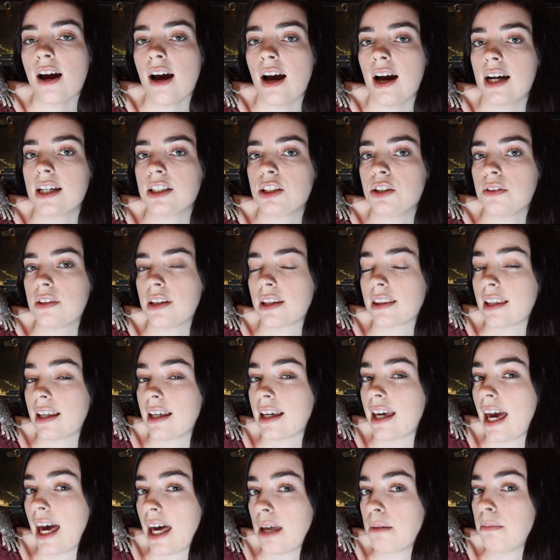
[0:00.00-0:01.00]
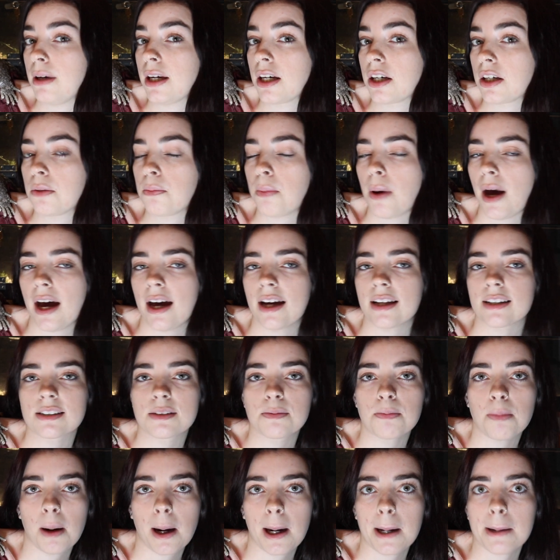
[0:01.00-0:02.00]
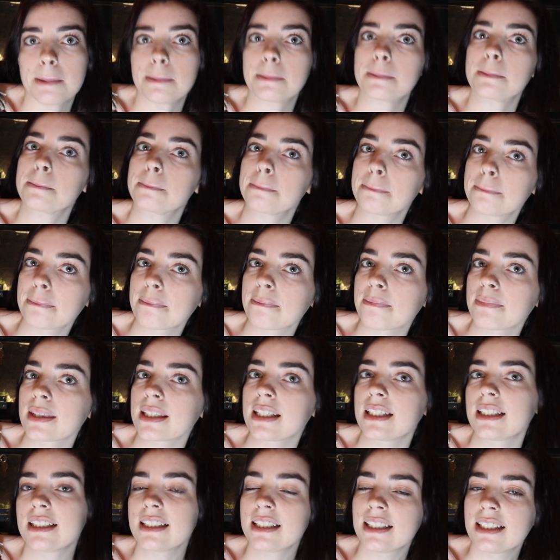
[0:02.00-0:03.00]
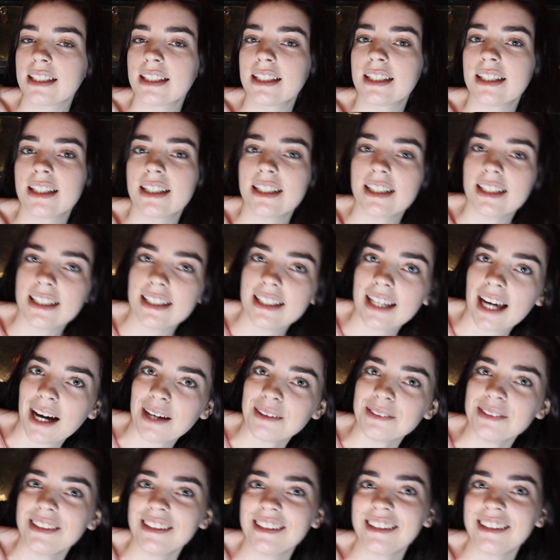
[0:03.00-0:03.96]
I do think they can make good pets, but yeah.